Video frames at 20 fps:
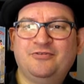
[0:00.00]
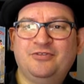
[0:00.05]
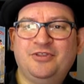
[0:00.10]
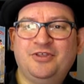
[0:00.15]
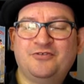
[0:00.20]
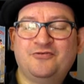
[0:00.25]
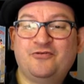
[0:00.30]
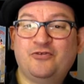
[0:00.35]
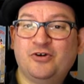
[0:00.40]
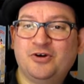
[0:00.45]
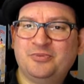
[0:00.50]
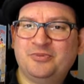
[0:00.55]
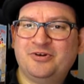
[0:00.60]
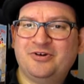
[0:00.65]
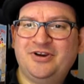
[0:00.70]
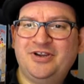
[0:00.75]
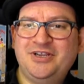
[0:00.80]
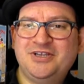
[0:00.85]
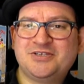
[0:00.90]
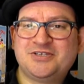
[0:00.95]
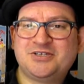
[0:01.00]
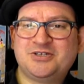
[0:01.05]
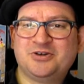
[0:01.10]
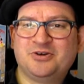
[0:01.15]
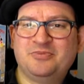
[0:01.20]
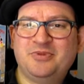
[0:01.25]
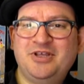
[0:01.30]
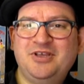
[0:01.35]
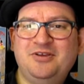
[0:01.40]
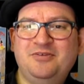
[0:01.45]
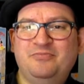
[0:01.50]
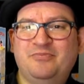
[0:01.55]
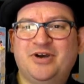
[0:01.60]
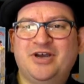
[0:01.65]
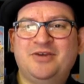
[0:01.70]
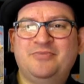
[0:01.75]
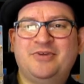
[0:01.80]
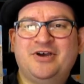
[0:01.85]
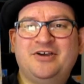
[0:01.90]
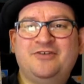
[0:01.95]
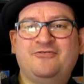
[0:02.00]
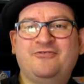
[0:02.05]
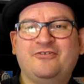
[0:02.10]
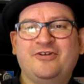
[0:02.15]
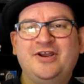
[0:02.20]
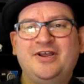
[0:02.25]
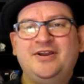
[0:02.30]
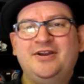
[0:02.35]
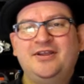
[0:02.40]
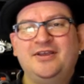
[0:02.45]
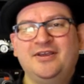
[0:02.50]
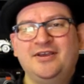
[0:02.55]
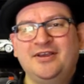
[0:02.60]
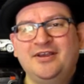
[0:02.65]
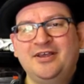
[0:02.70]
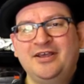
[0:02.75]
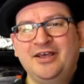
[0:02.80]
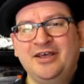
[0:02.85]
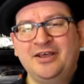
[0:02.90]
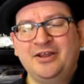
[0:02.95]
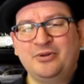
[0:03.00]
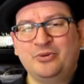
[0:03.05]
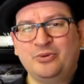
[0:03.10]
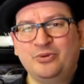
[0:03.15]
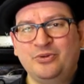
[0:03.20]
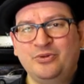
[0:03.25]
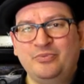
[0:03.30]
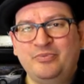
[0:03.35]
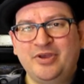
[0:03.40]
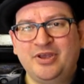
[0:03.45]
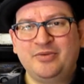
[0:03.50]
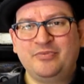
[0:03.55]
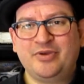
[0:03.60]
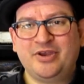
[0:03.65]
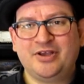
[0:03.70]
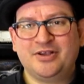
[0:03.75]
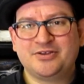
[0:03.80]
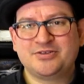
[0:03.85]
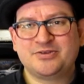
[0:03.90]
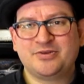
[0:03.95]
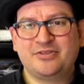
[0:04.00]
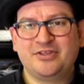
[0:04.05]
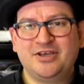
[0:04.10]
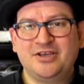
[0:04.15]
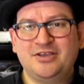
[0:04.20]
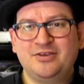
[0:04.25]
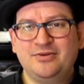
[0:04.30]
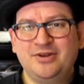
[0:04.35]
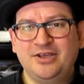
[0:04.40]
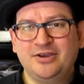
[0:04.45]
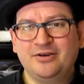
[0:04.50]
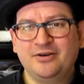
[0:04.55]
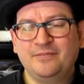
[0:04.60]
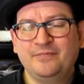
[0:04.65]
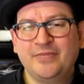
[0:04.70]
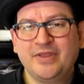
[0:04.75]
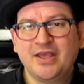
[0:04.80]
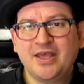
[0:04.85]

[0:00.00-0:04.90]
the former East Germany by my friend and old pen pal. So thank you, dear.